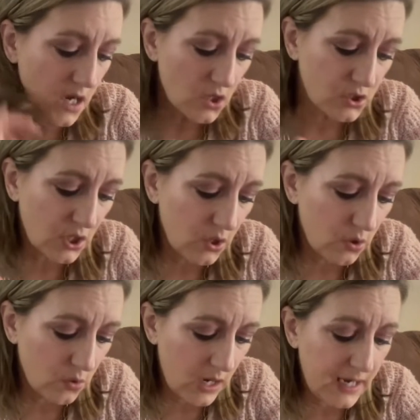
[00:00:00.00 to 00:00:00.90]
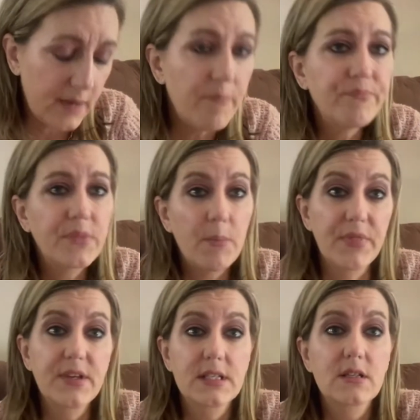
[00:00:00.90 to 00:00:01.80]
So, um, but
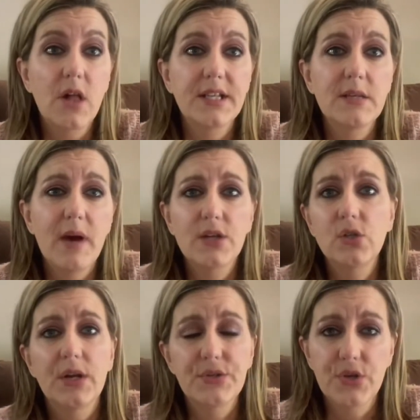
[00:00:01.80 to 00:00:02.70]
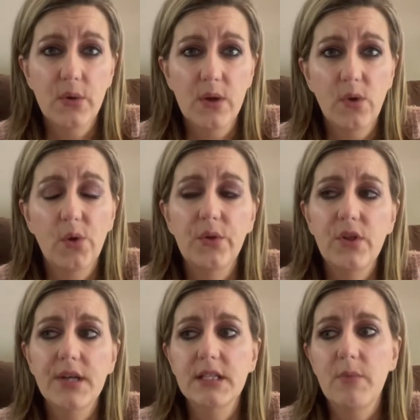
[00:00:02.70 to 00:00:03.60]
this is Glossy Box. You guys know I work with
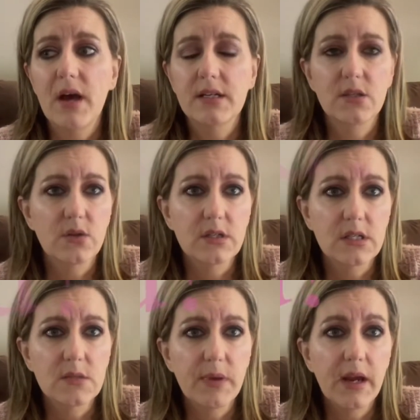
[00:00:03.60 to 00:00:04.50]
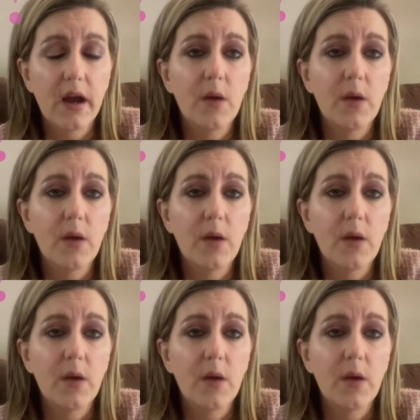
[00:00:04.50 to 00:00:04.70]
Glossy Box, so this is PR.